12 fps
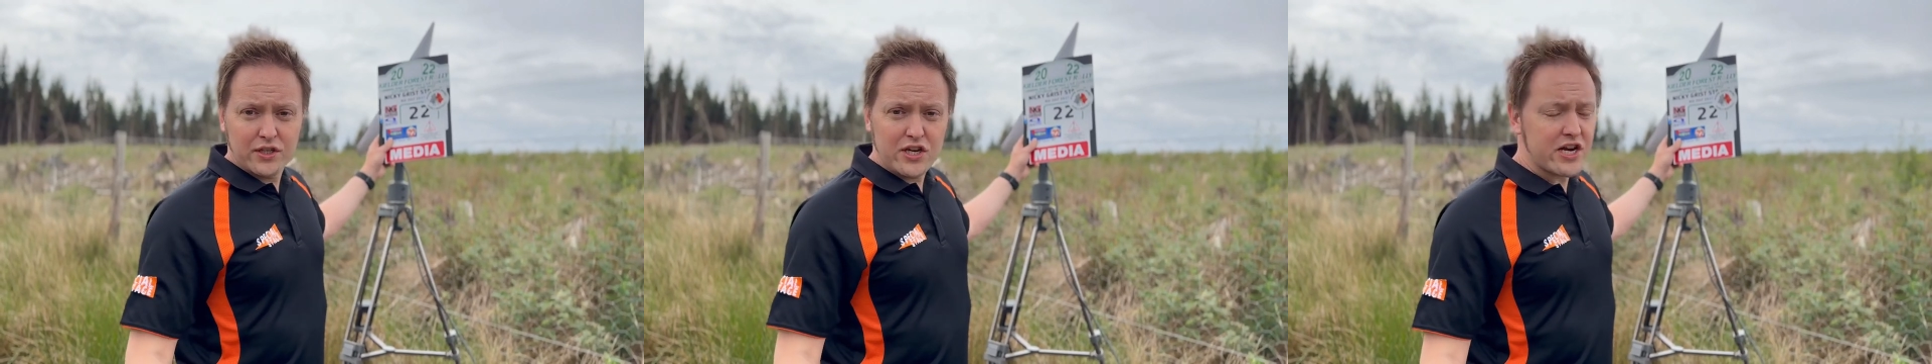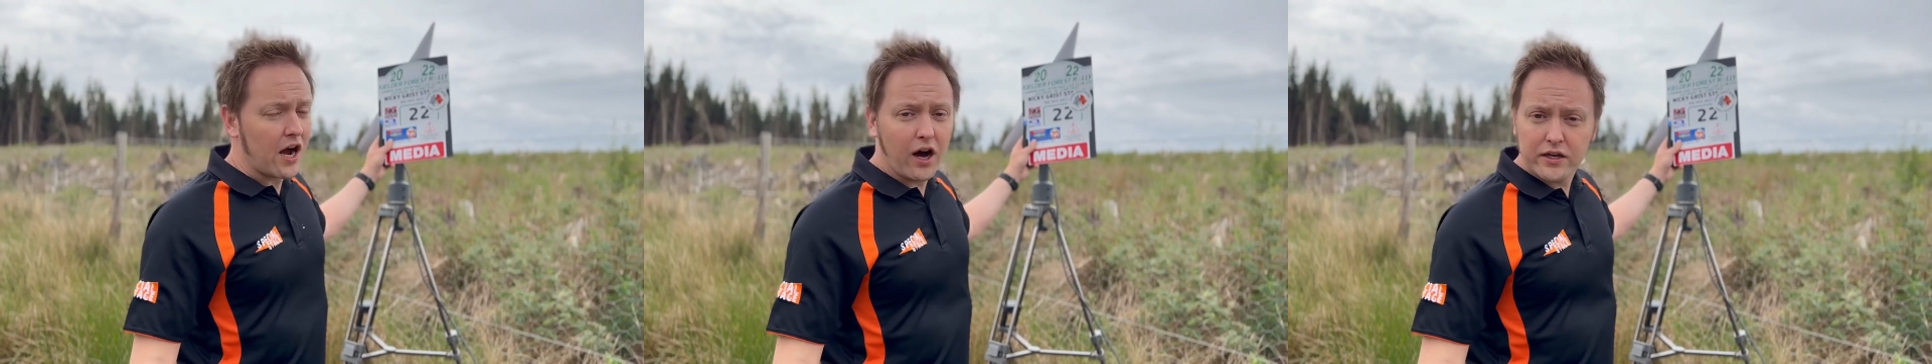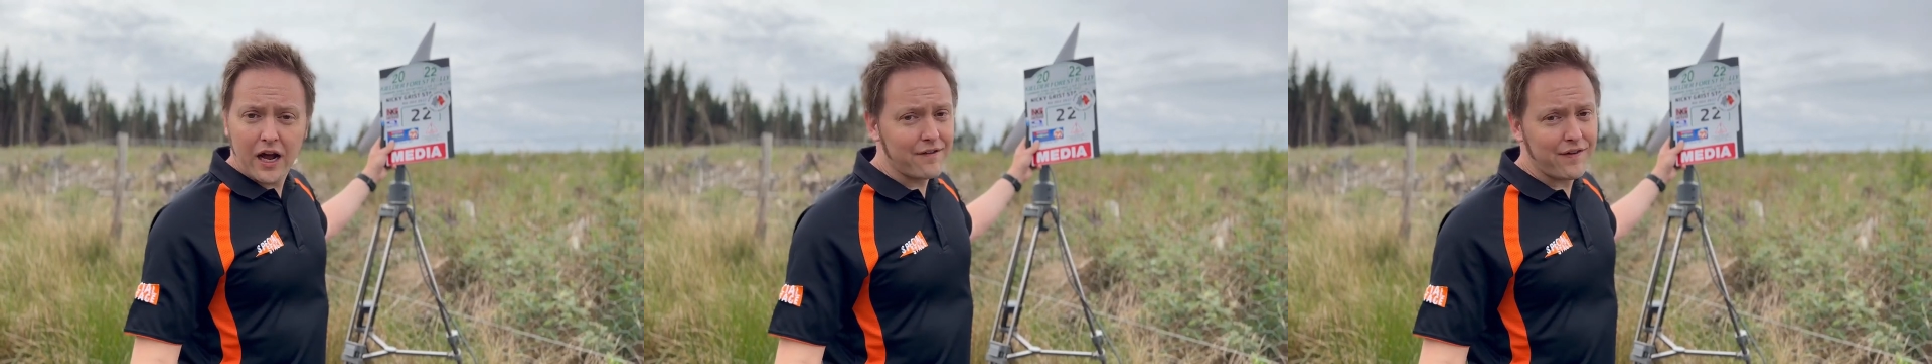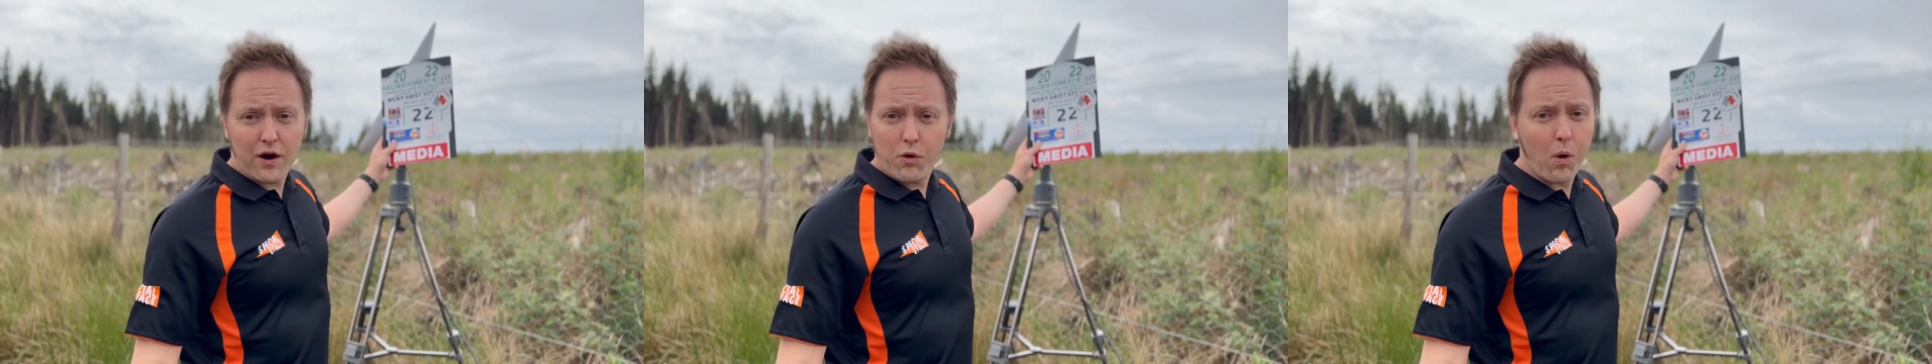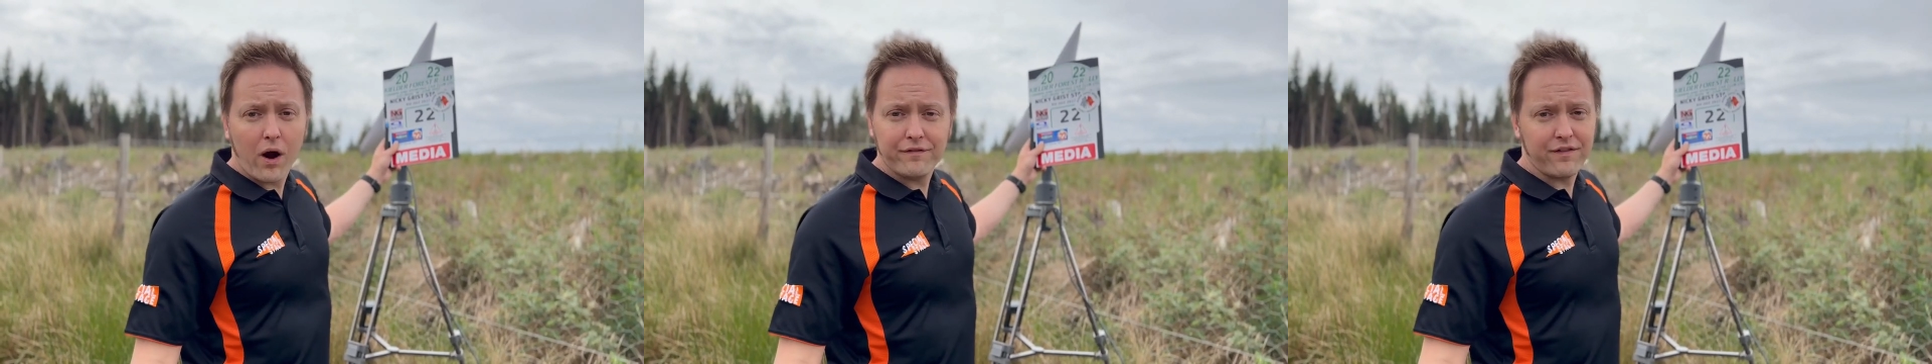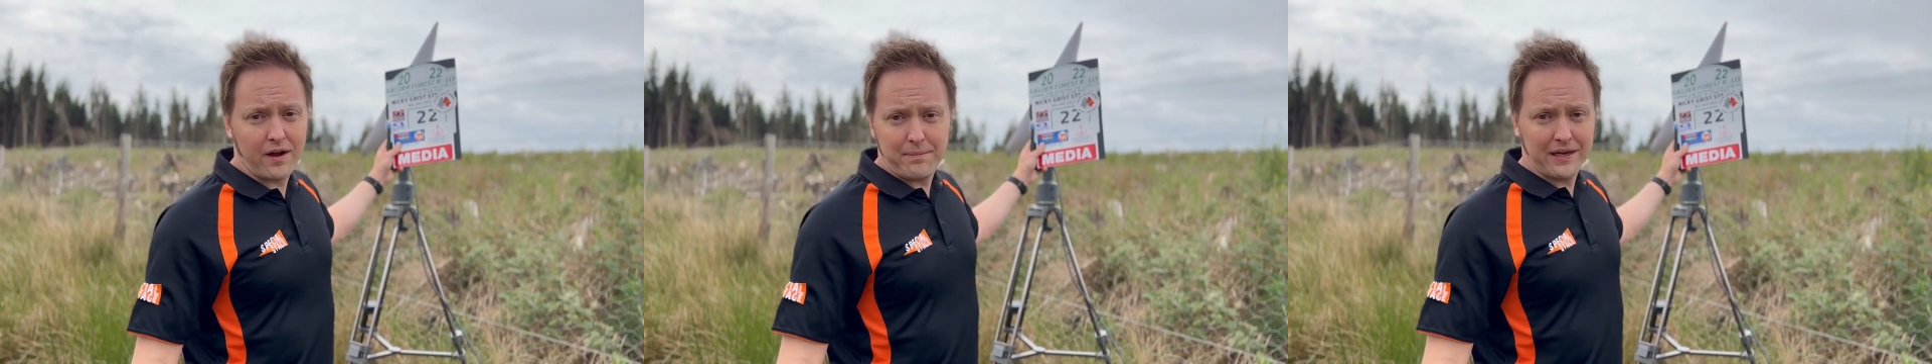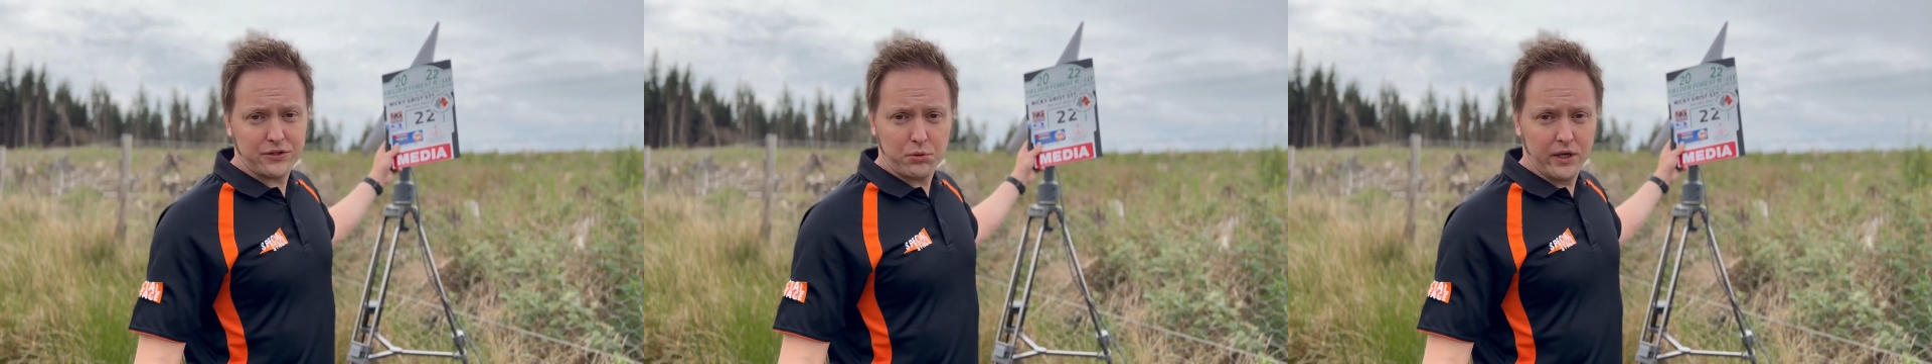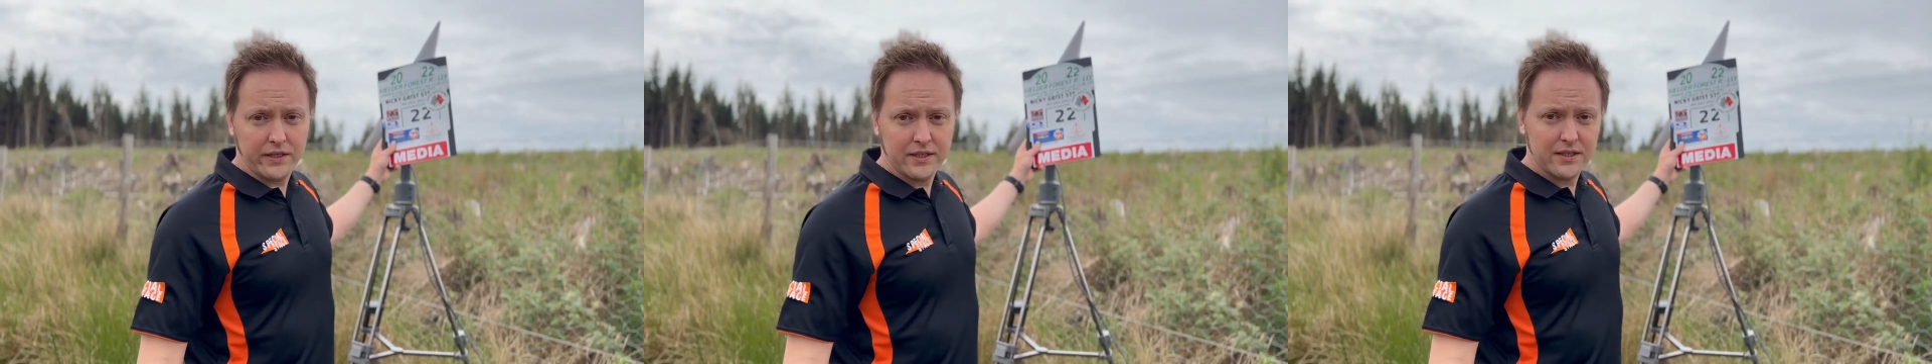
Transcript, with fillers: you can't have our Wi-Fi password